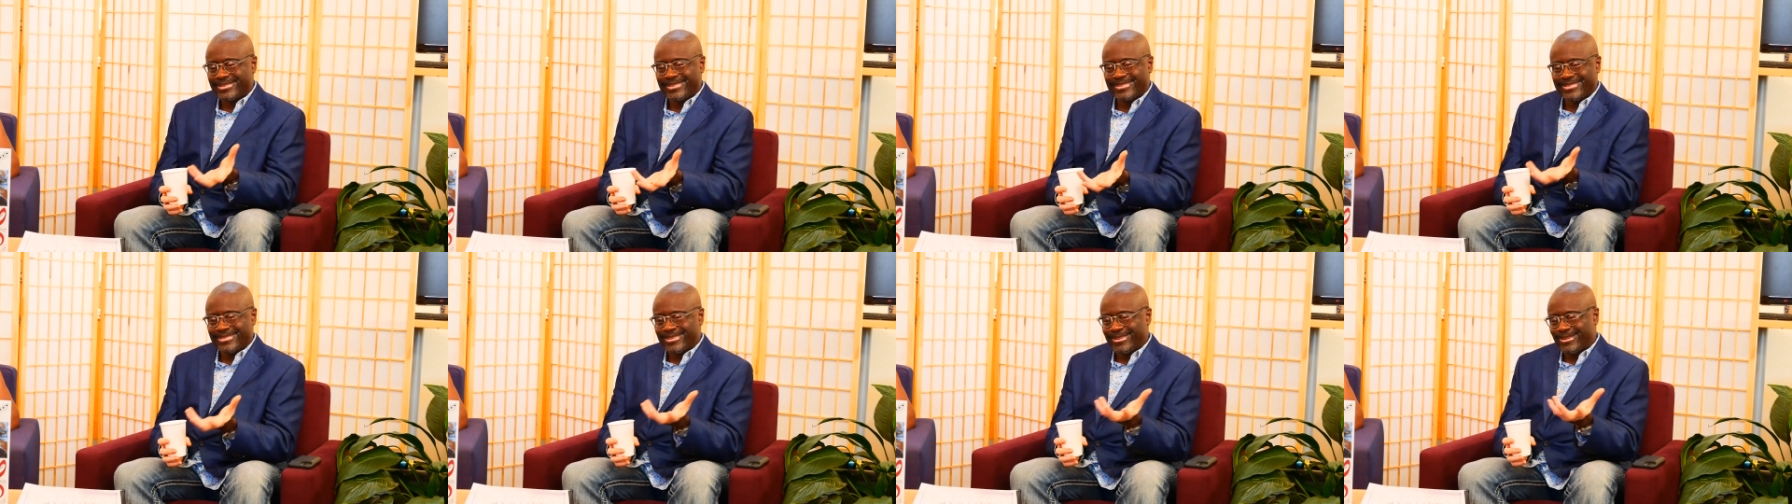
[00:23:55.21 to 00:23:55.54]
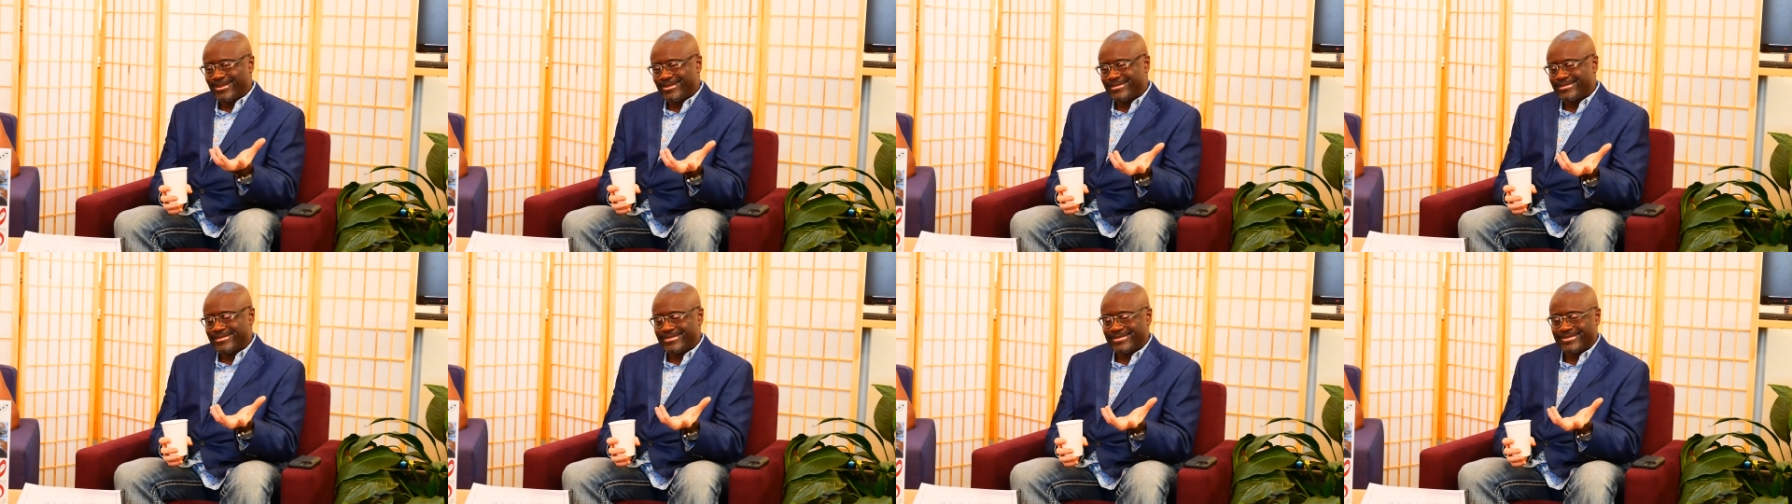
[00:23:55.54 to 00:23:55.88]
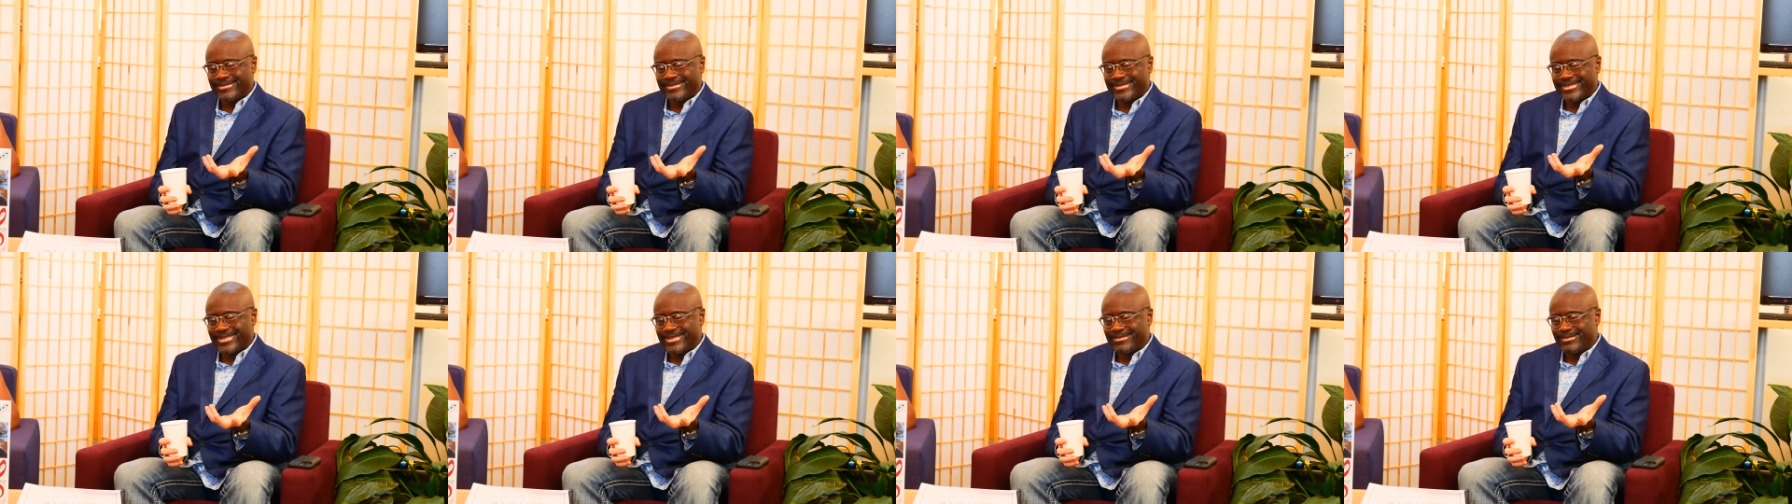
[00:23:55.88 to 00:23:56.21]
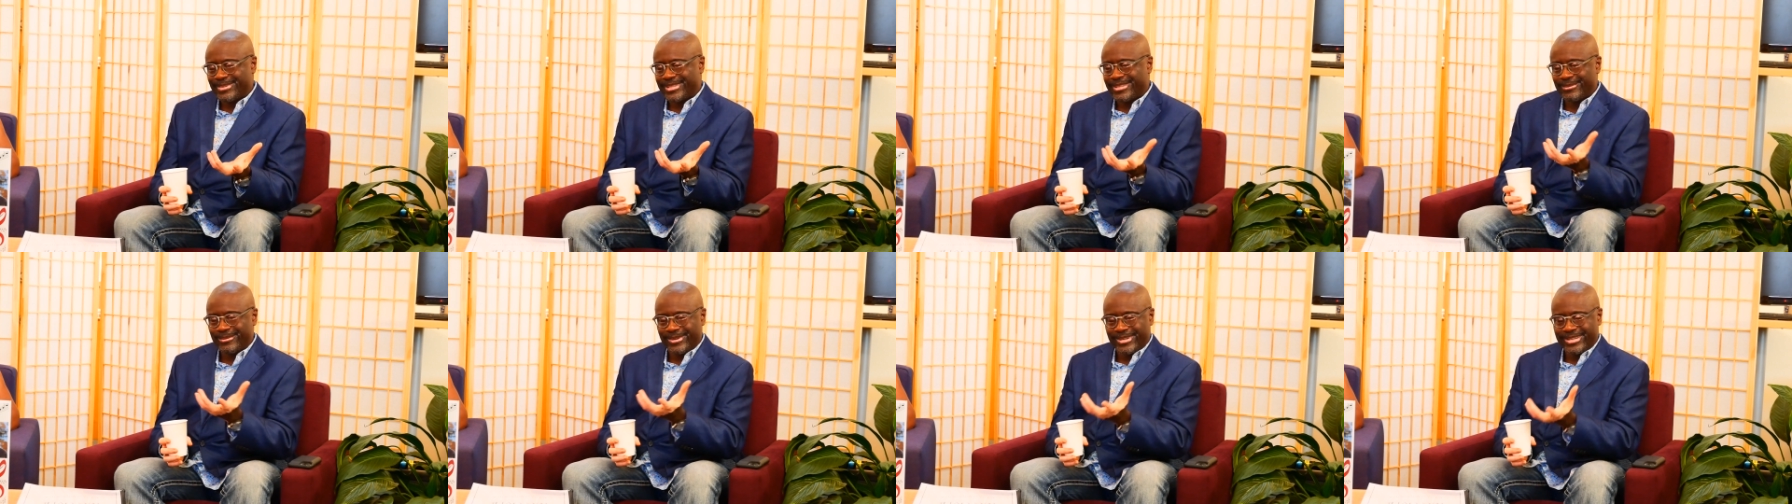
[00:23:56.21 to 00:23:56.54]
itself in
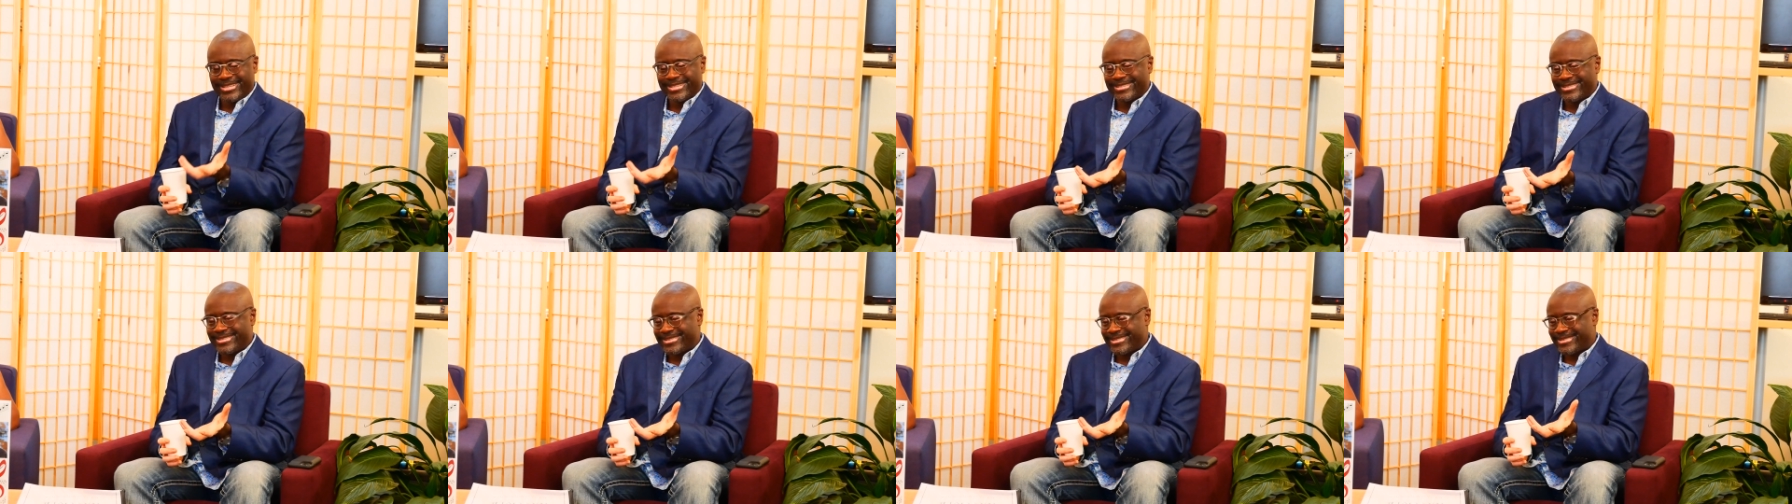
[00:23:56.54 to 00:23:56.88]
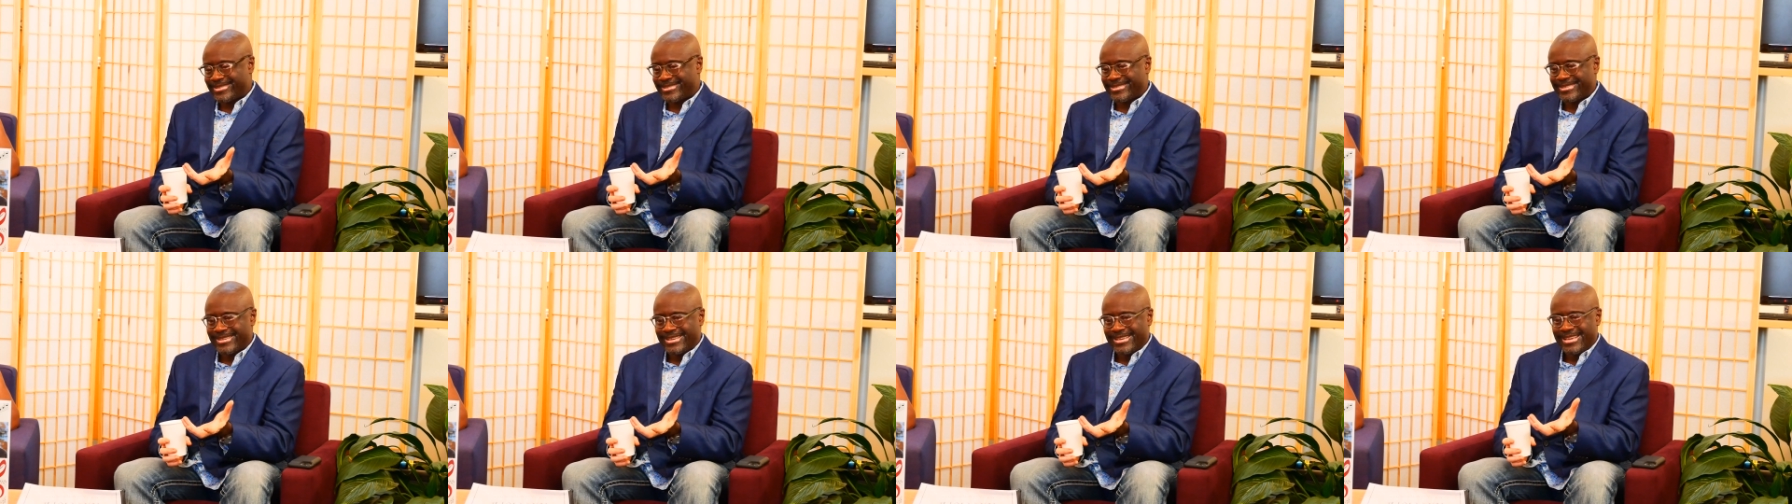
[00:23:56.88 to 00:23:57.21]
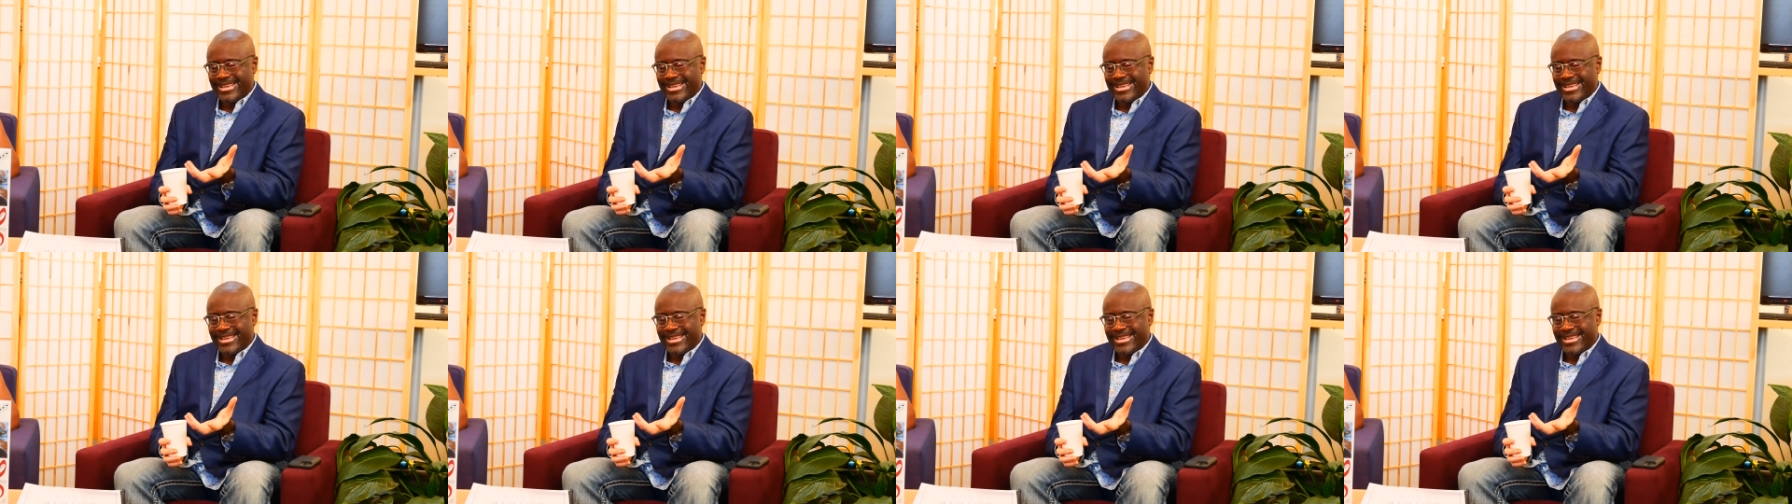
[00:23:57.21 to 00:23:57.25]
many ways.